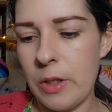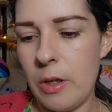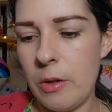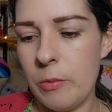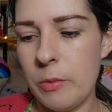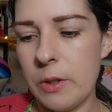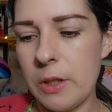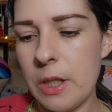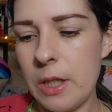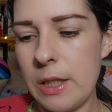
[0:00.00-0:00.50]

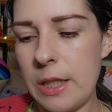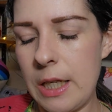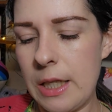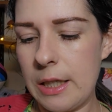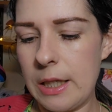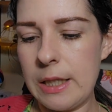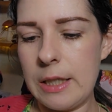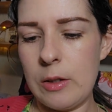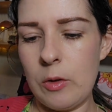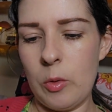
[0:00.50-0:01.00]
I'm just gonna
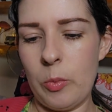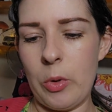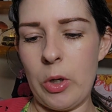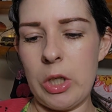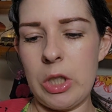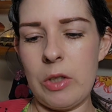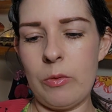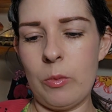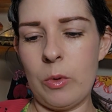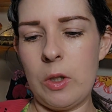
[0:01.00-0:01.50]
take this little
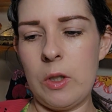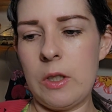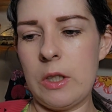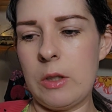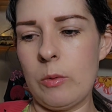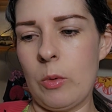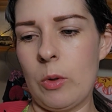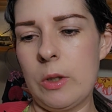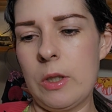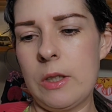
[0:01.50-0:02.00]
brush. I haven't really used
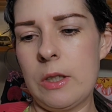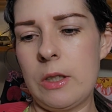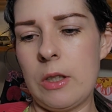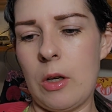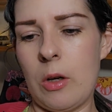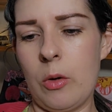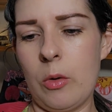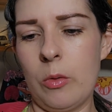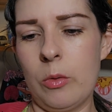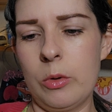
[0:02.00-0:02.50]
this one. This is
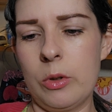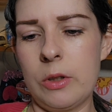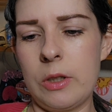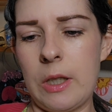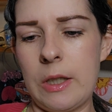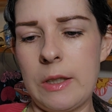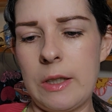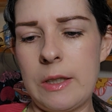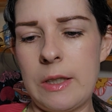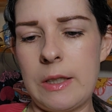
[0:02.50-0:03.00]
an old.
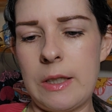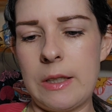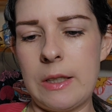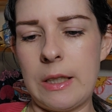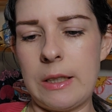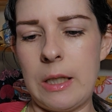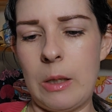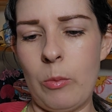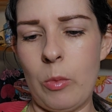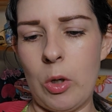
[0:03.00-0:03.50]
This is a
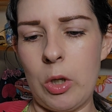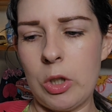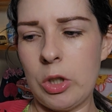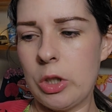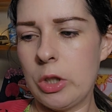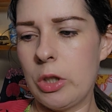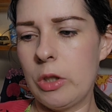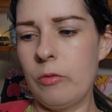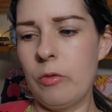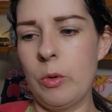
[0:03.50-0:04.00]
setting
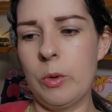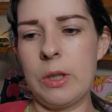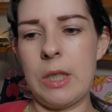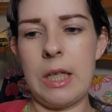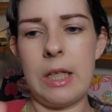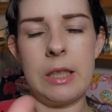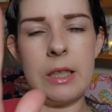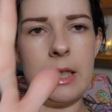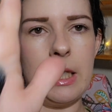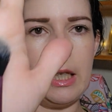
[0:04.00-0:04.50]
brush, Real
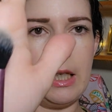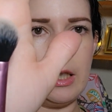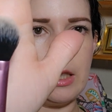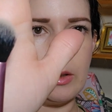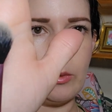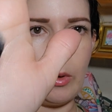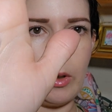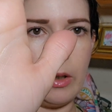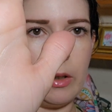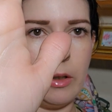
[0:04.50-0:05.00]

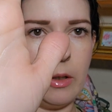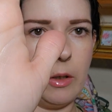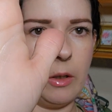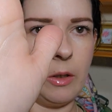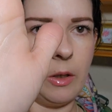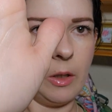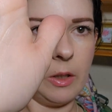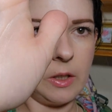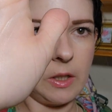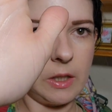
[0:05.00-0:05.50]
Techniques one.
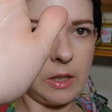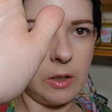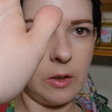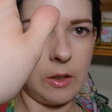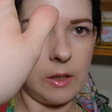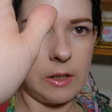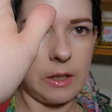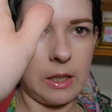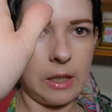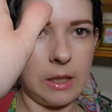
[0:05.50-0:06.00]
That just
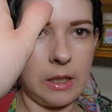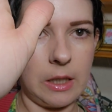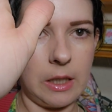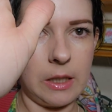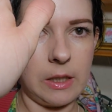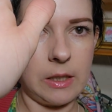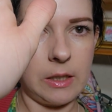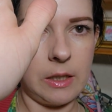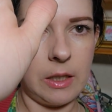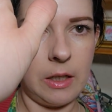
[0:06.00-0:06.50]
looks like
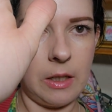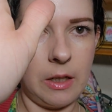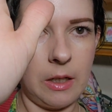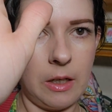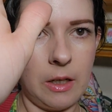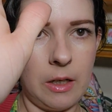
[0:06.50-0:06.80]
this.